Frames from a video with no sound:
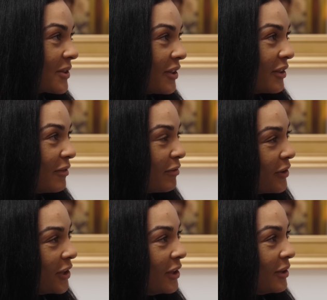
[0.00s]
kind of
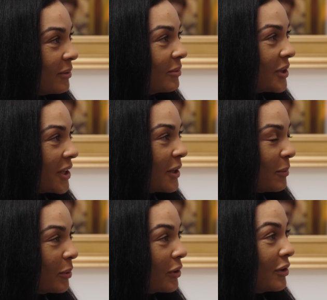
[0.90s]
really
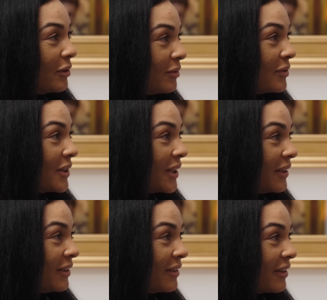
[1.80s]
improved
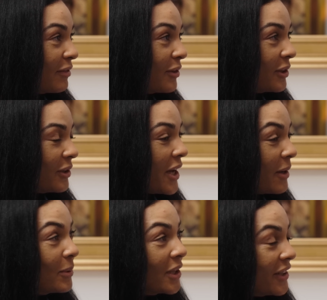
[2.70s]
and I feel a lot
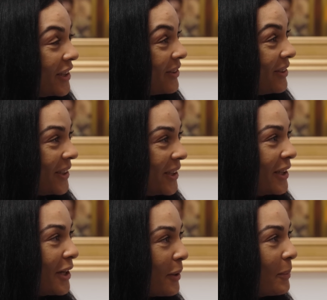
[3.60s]
happier actually. Yeah.